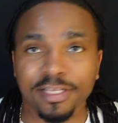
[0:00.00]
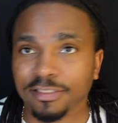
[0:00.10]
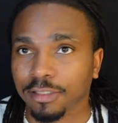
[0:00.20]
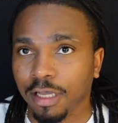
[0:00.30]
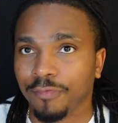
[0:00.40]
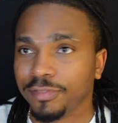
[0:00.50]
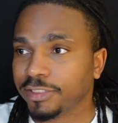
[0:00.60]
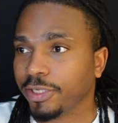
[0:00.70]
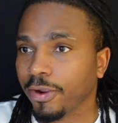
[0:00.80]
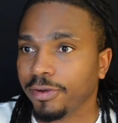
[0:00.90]
this love,
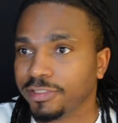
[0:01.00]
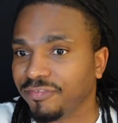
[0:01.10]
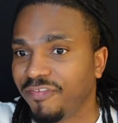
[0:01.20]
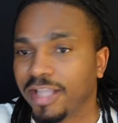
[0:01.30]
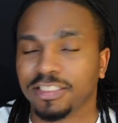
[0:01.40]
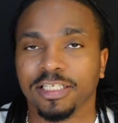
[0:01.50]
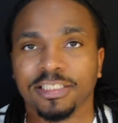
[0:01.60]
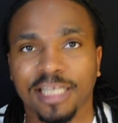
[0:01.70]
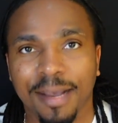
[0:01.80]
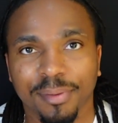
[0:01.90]
this care, this affection,
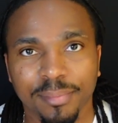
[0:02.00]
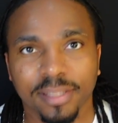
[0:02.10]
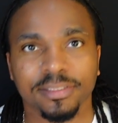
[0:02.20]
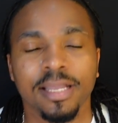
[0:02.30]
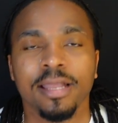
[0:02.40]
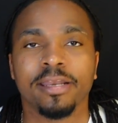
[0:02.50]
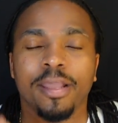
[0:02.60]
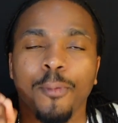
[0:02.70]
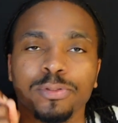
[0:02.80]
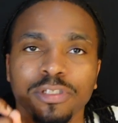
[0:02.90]
these compliments.
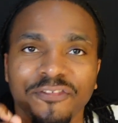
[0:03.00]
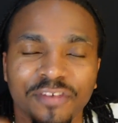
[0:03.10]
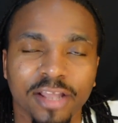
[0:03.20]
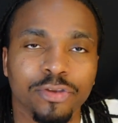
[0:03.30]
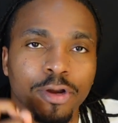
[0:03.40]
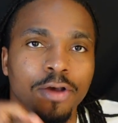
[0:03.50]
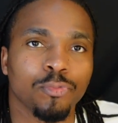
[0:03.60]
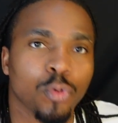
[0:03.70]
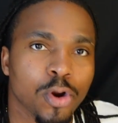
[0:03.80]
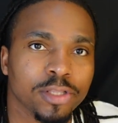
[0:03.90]
They want you to feel like you're
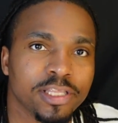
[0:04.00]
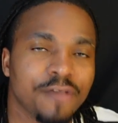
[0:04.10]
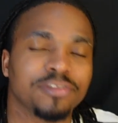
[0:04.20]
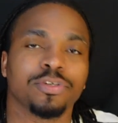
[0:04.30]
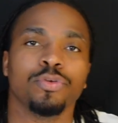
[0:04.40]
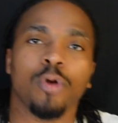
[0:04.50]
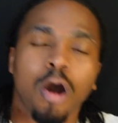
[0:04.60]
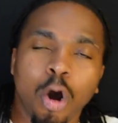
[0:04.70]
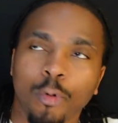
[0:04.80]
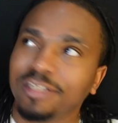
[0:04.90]
unworthy of it, so you
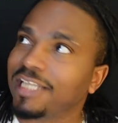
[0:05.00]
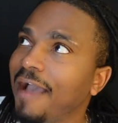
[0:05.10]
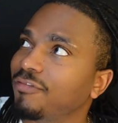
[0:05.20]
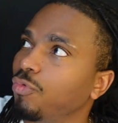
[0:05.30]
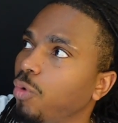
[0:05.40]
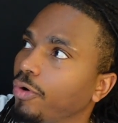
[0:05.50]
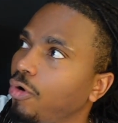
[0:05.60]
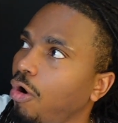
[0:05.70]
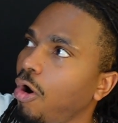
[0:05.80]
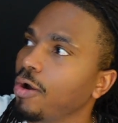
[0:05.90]
always have to work
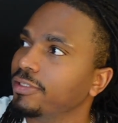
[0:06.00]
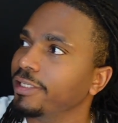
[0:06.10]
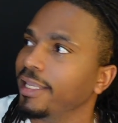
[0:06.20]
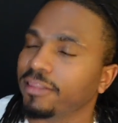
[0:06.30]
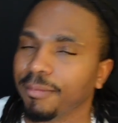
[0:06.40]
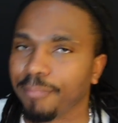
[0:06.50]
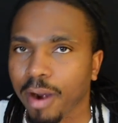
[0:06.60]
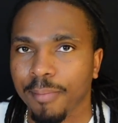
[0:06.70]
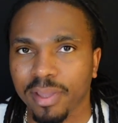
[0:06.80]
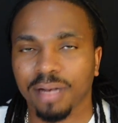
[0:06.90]
hard to get the
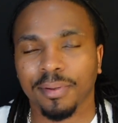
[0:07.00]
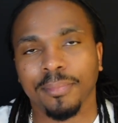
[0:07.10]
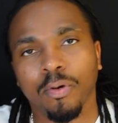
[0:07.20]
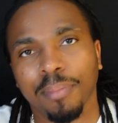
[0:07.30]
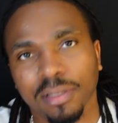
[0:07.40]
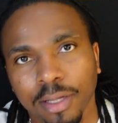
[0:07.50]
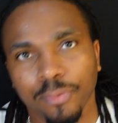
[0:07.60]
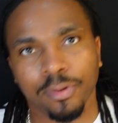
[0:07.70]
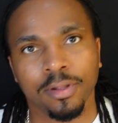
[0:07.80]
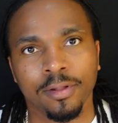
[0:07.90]
bare minimum or
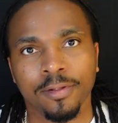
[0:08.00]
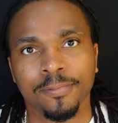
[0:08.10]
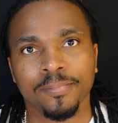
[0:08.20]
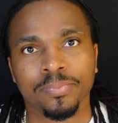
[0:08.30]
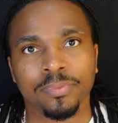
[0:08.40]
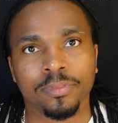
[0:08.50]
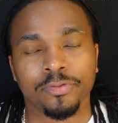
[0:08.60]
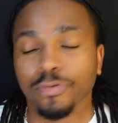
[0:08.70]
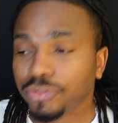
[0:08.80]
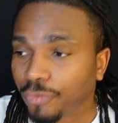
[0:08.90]
below.
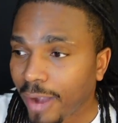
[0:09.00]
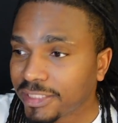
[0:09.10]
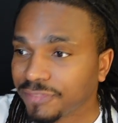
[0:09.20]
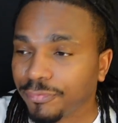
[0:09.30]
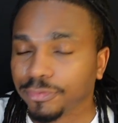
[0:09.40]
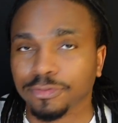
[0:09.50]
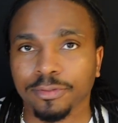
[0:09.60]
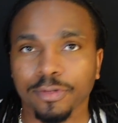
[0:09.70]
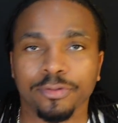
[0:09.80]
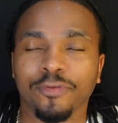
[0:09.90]
You're scratching for,
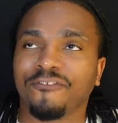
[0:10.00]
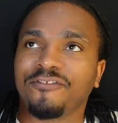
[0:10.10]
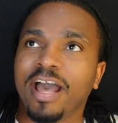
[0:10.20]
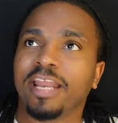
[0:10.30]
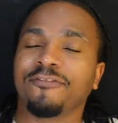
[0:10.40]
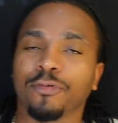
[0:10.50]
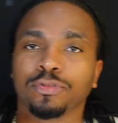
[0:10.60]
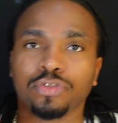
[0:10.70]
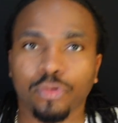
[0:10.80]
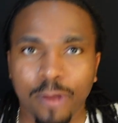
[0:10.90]
you're fighting for
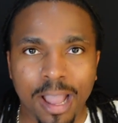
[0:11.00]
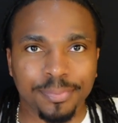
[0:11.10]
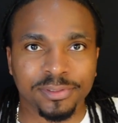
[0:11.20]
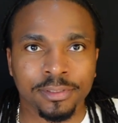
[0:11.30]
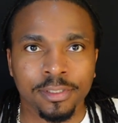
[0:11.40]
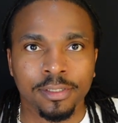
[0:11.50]
scraps.